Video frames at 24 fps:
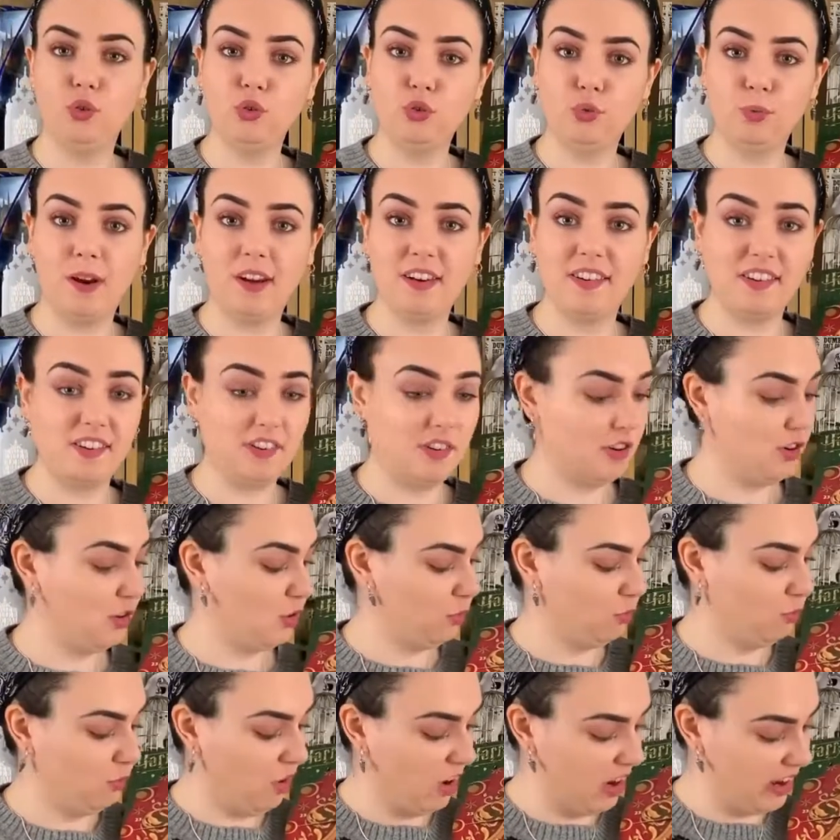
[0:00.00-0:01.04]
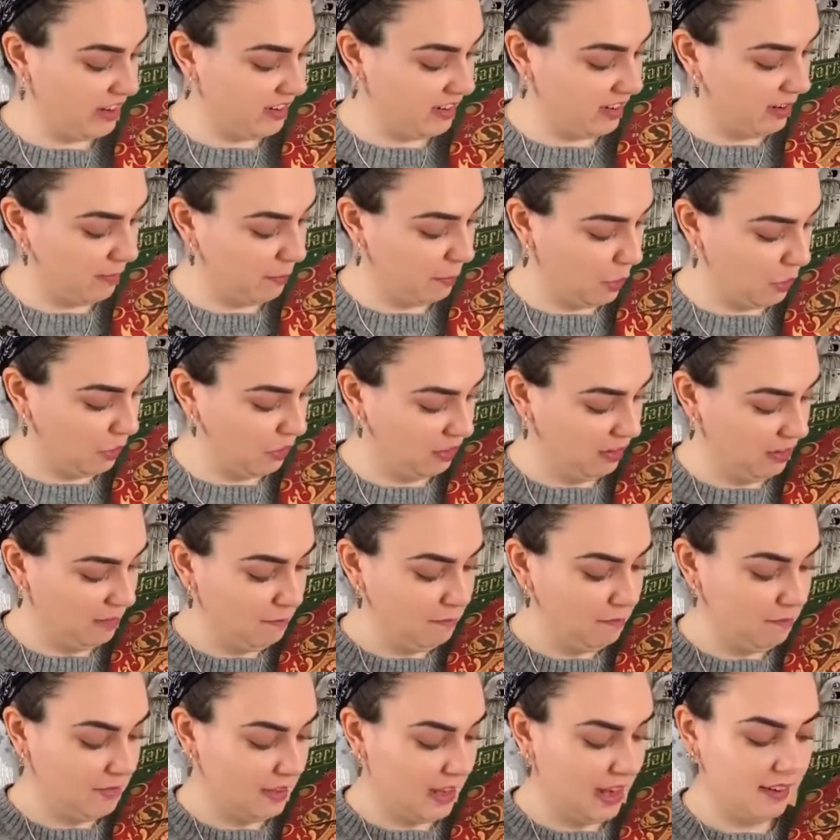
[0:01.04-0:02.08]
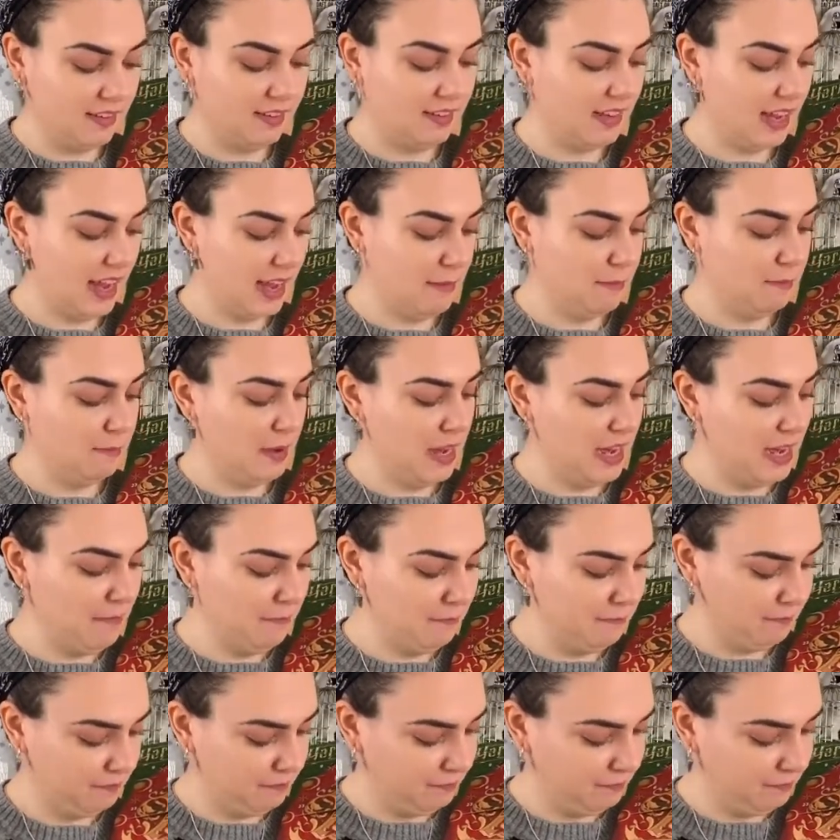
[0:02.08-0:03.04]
Door 22 is right at the bottom, that escaped me.